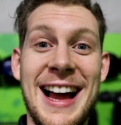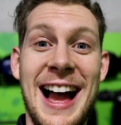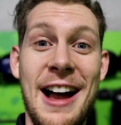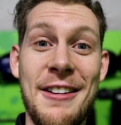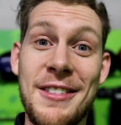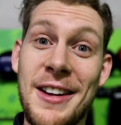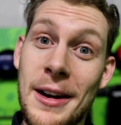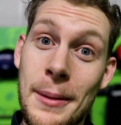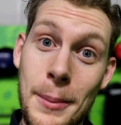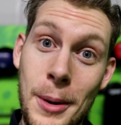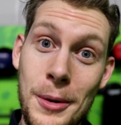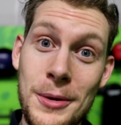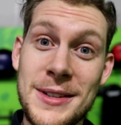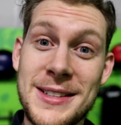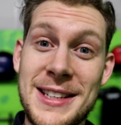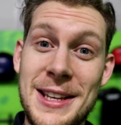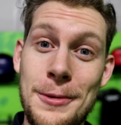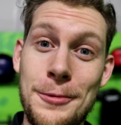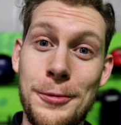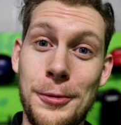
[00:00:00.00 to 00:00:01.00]
I've got a
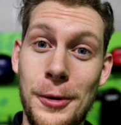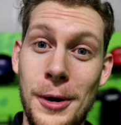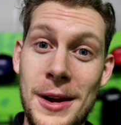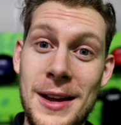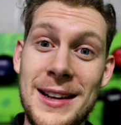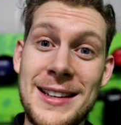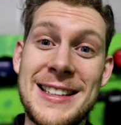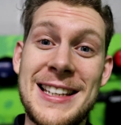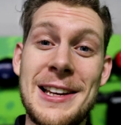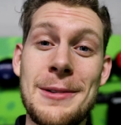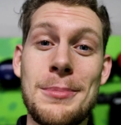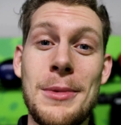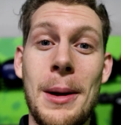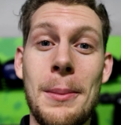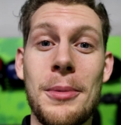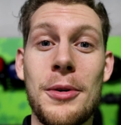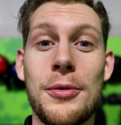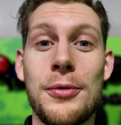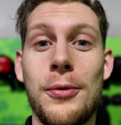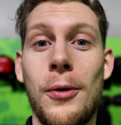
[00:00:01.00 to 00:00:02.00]
bonus tip for you, tip
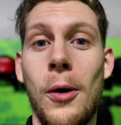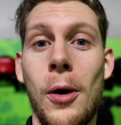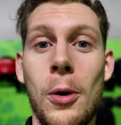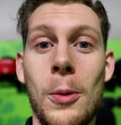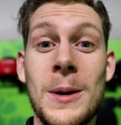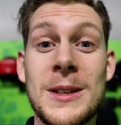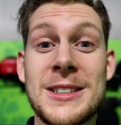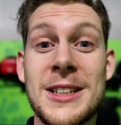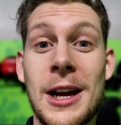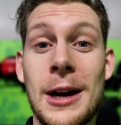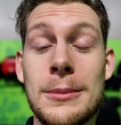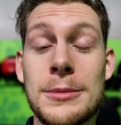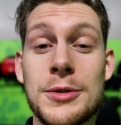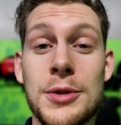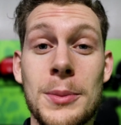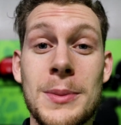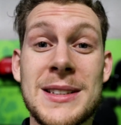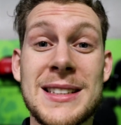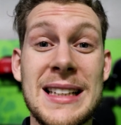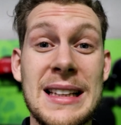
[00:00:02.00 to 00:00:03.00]
number 4, which comes
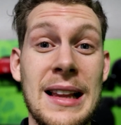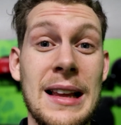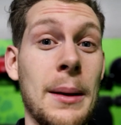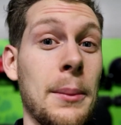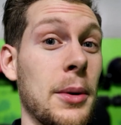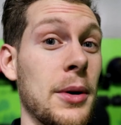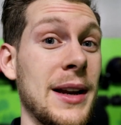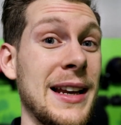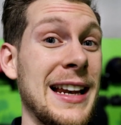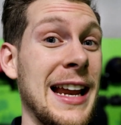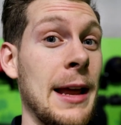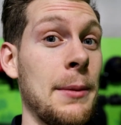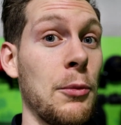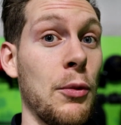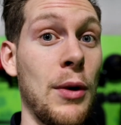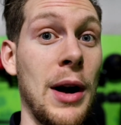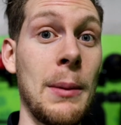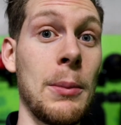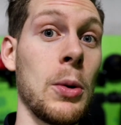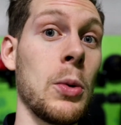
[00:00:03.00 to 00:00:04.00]
from a celebrity named
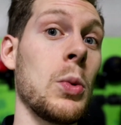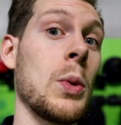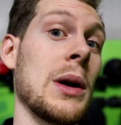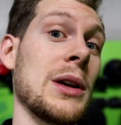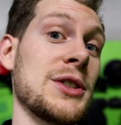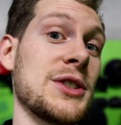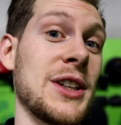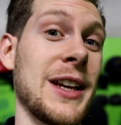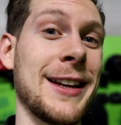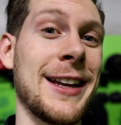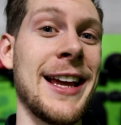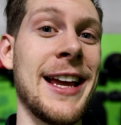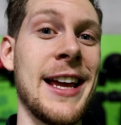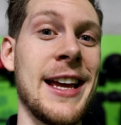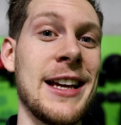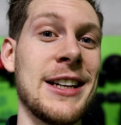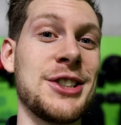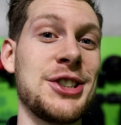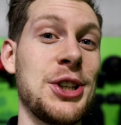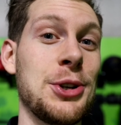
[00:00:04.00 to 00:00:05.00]
Rebel
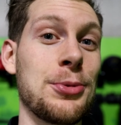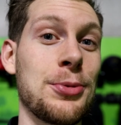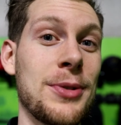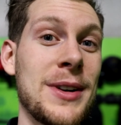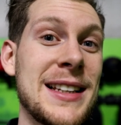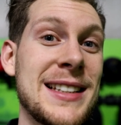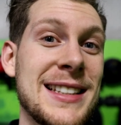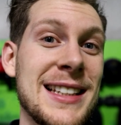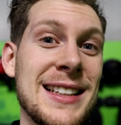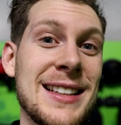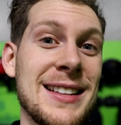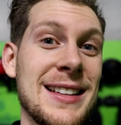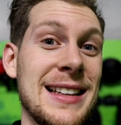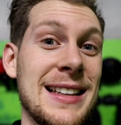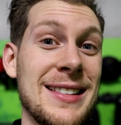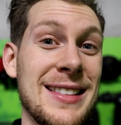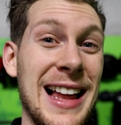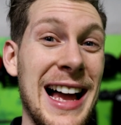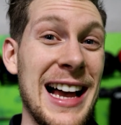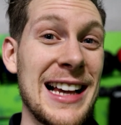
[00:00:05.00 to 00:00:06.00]
Wilson. She
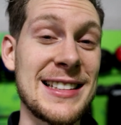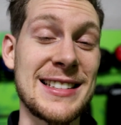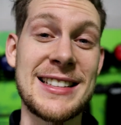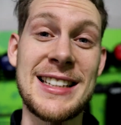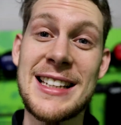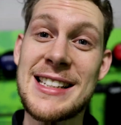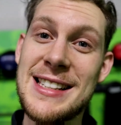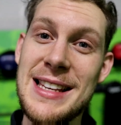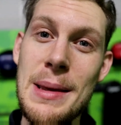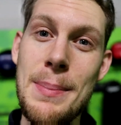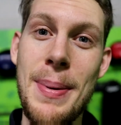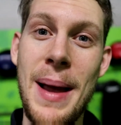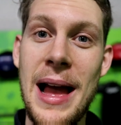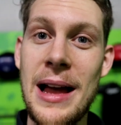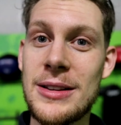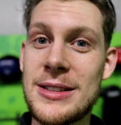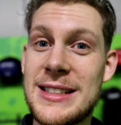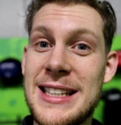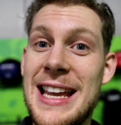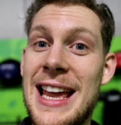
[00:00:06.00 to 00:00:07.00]
recently lost 60
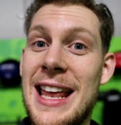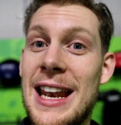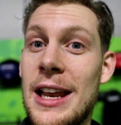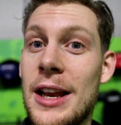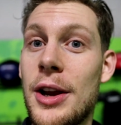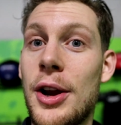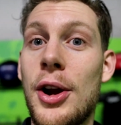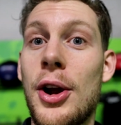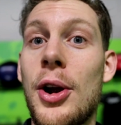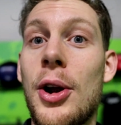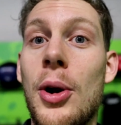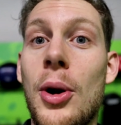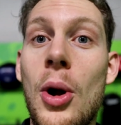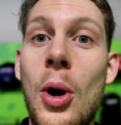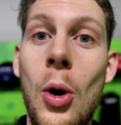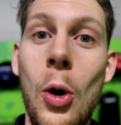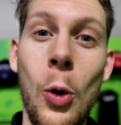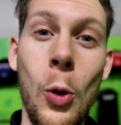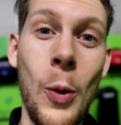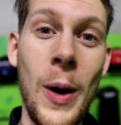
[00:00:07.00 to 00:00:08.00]
pounds, hitting her
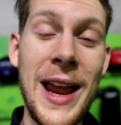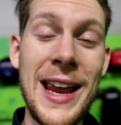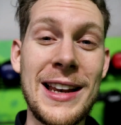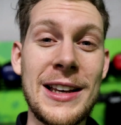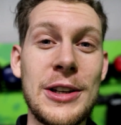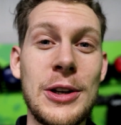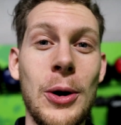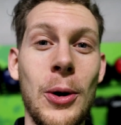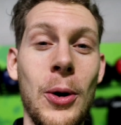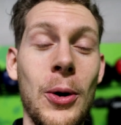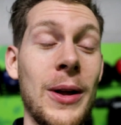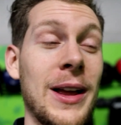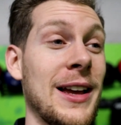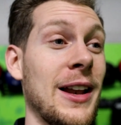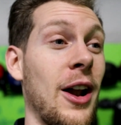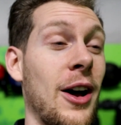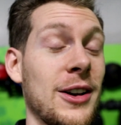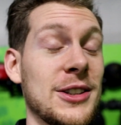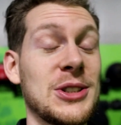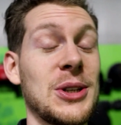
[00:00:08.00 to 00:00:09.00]
weight goal,
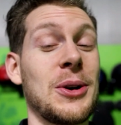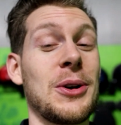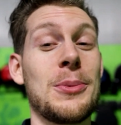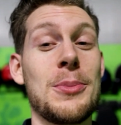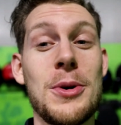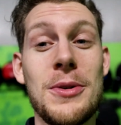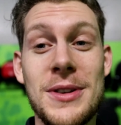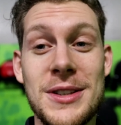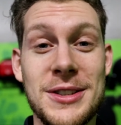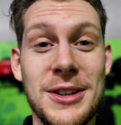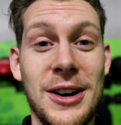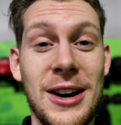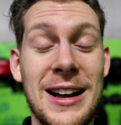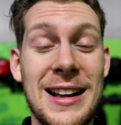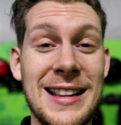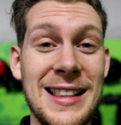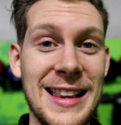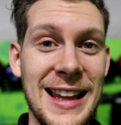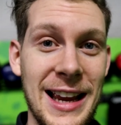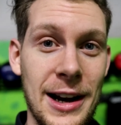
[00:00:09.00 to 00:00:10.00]
and also her movies are
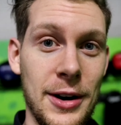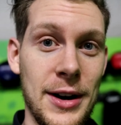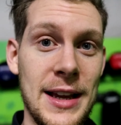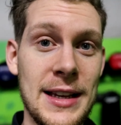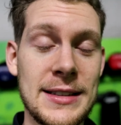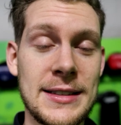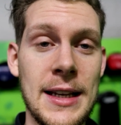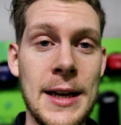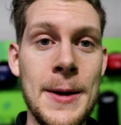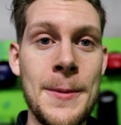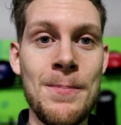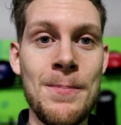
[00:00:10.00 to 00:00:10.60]
hilarious.